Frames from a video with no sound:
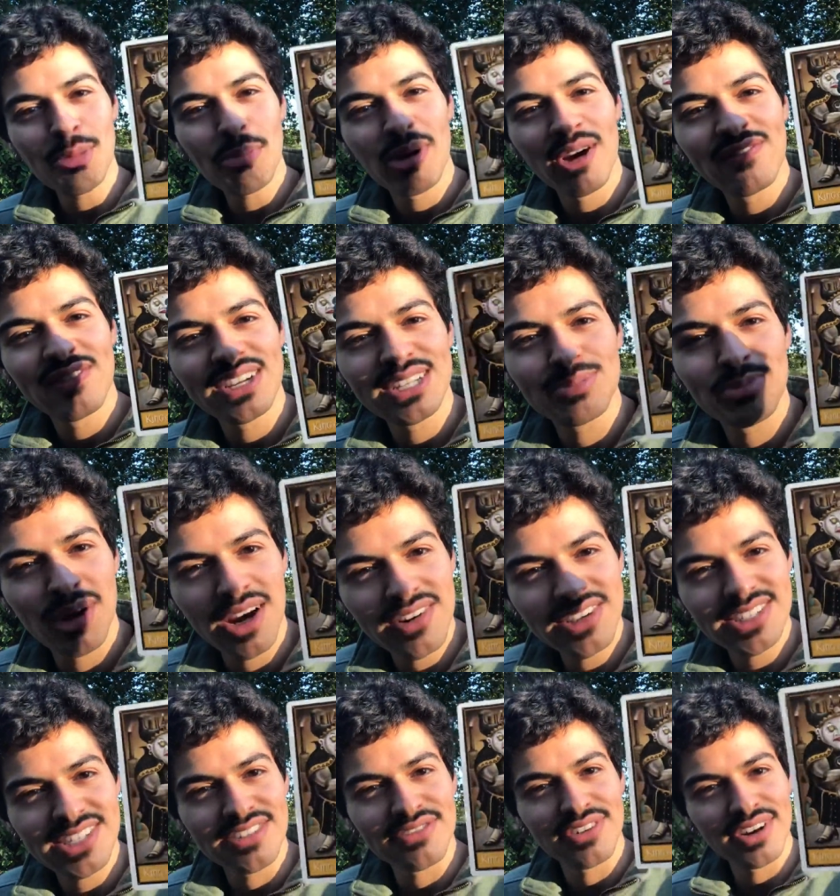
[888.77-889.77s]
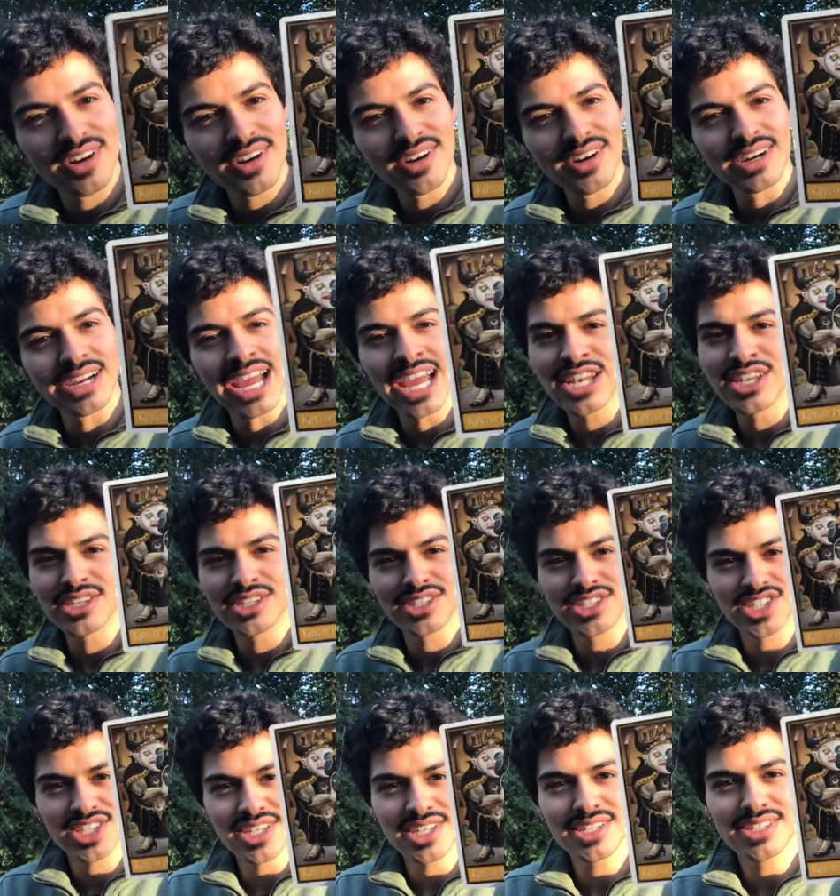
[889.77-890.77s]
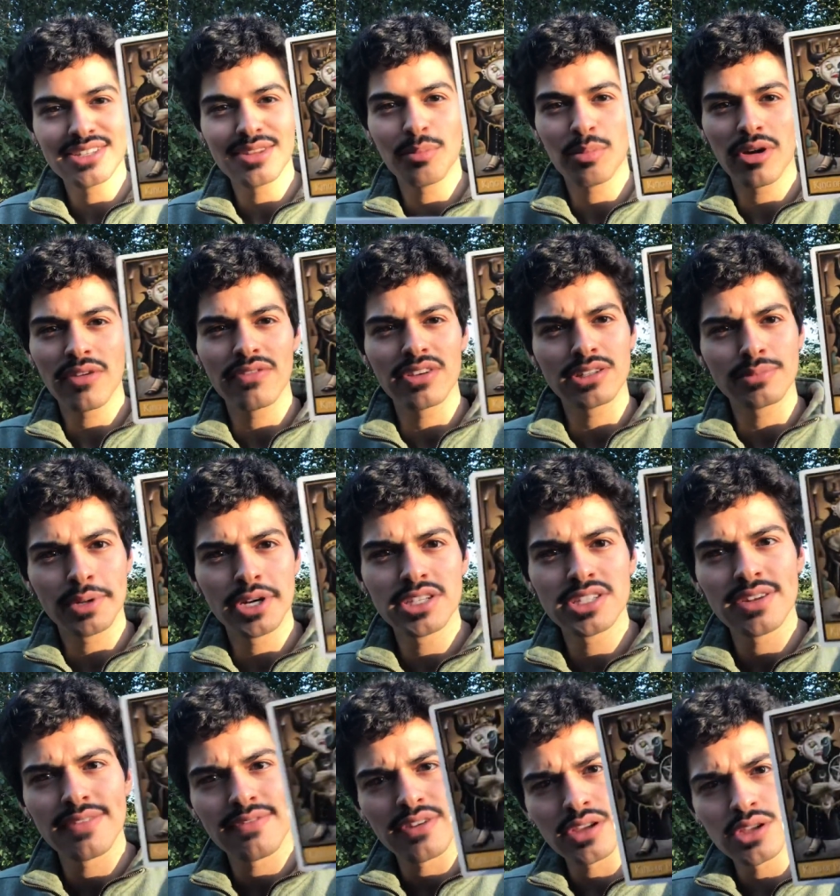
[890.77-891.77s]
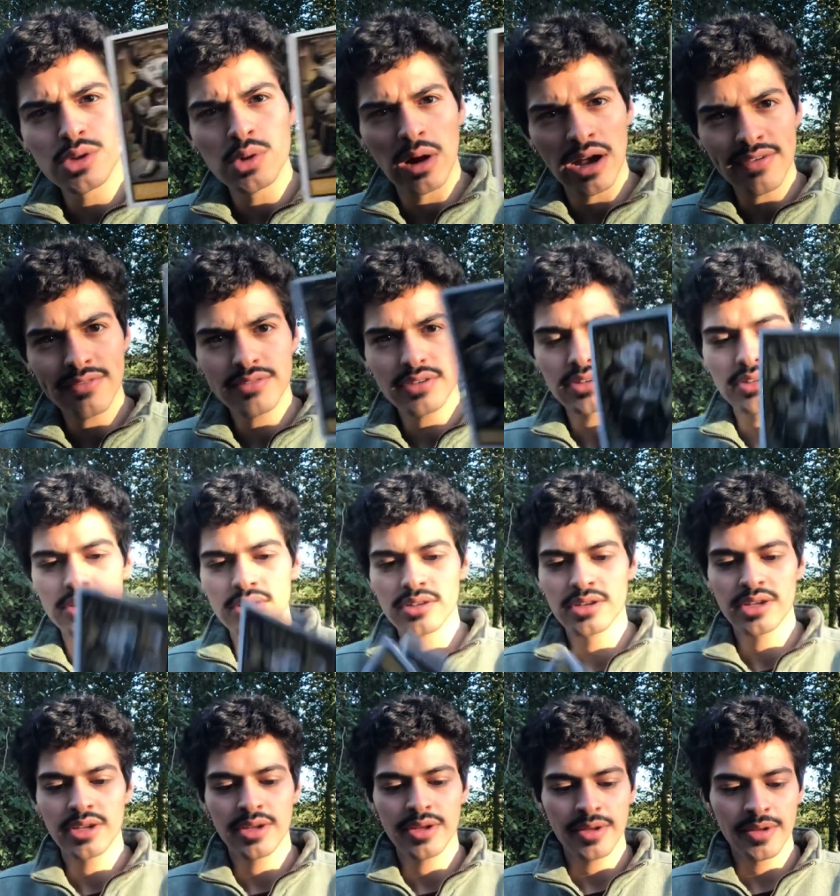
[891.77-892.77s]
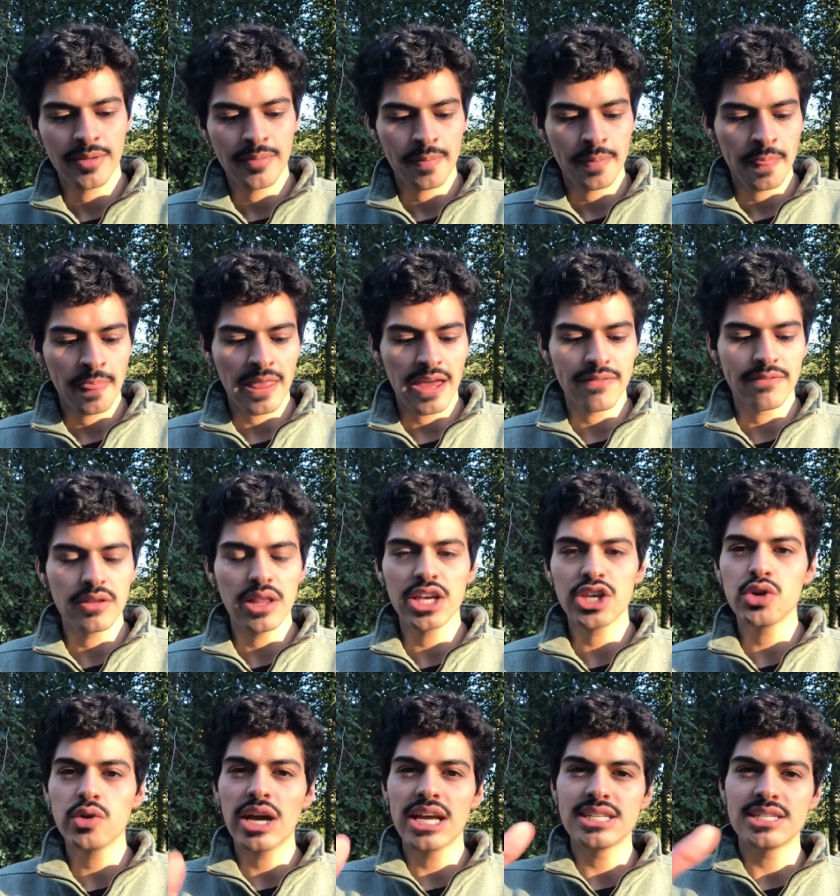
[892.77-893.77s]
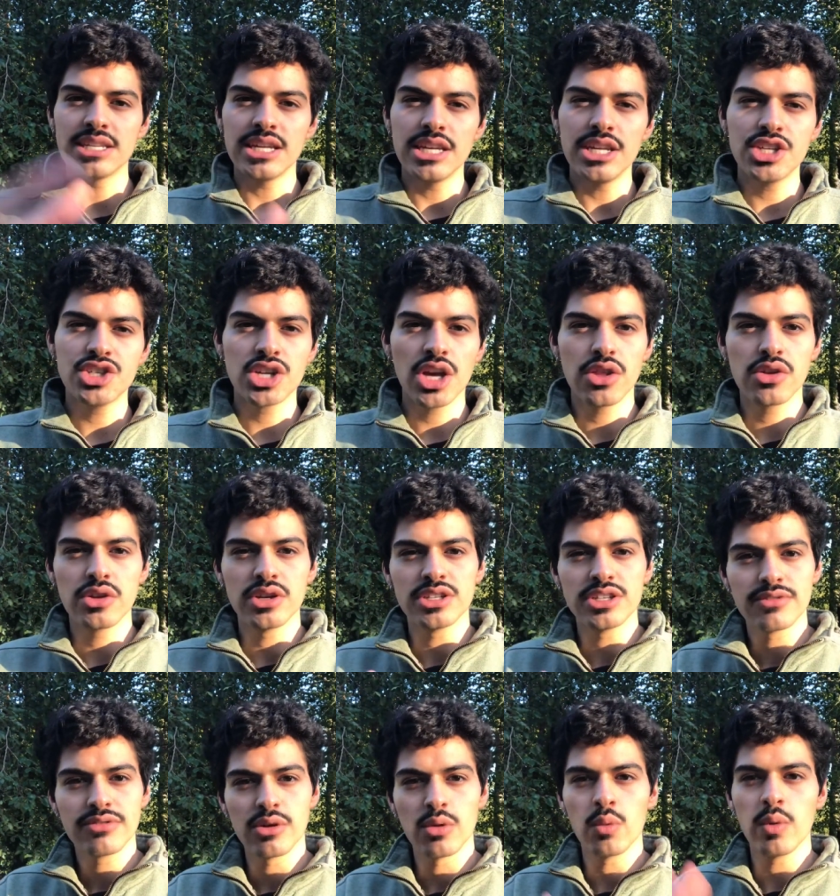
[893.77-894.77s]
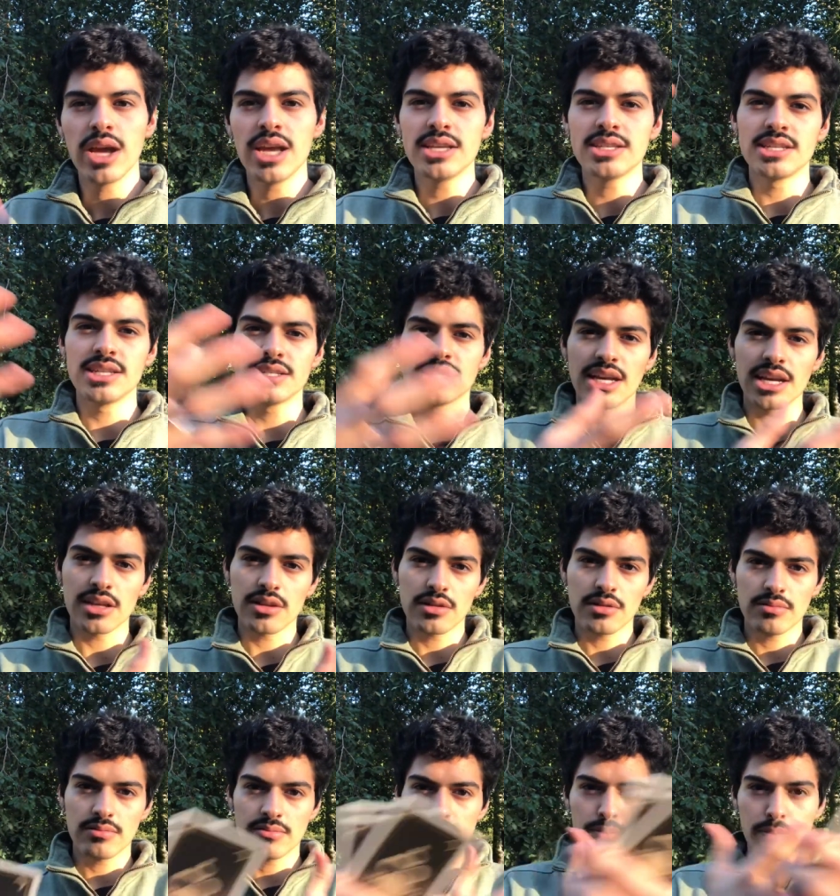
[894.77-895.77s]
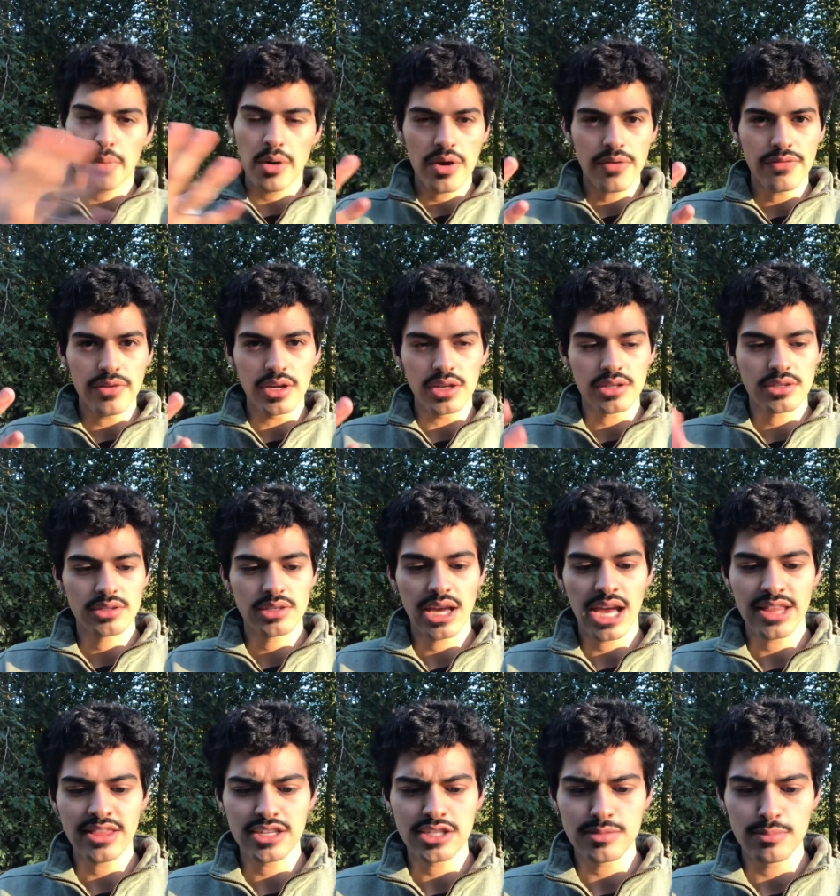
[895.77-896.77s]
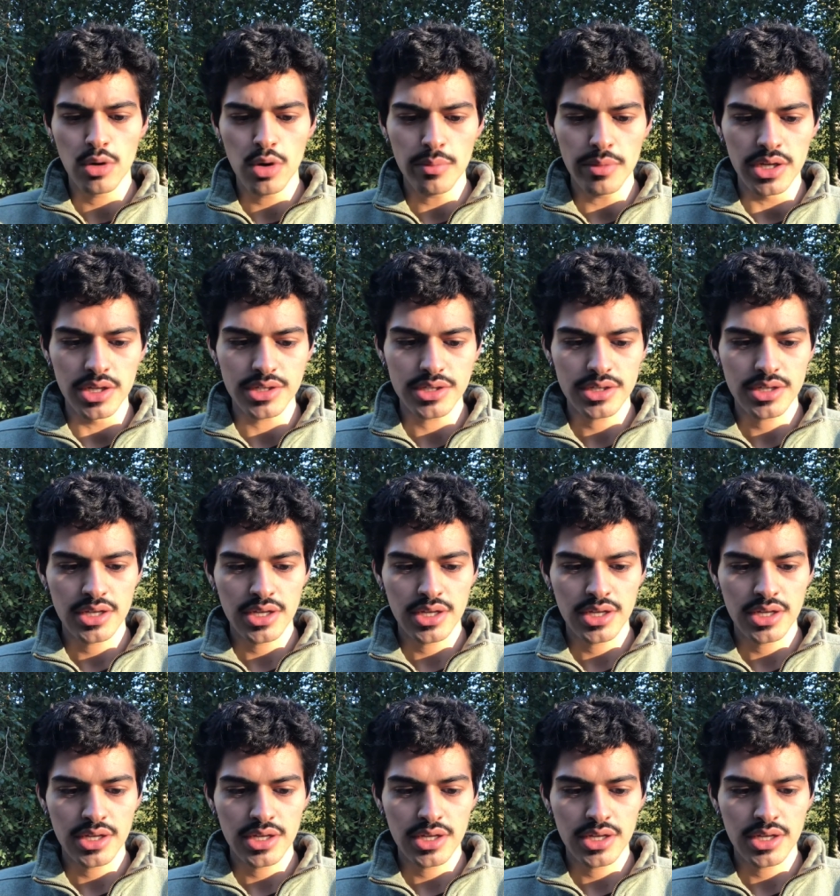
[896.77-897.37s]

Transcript: the perfect person for her, and she's the perfect person for you, I feel. I feel like you guys need each other in different ways, and it's like perfect at this moment